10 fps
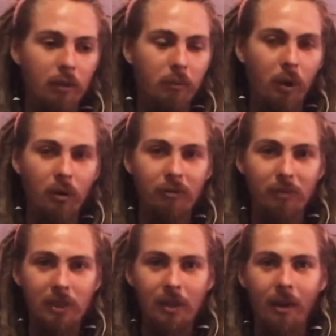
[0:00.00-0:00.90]
part of
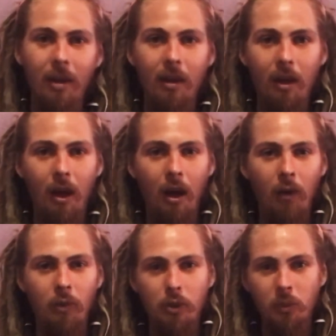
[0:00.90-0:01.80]
me,
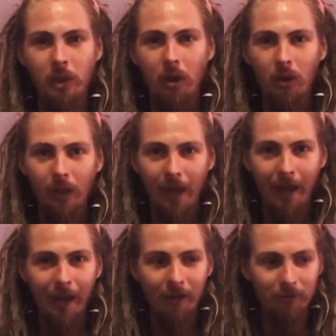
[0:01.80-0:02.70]
which we all
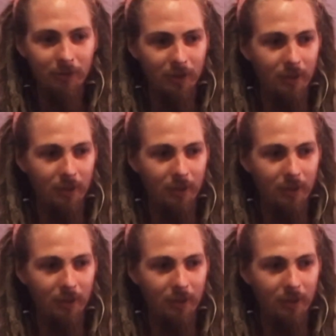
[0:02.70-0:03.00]
have.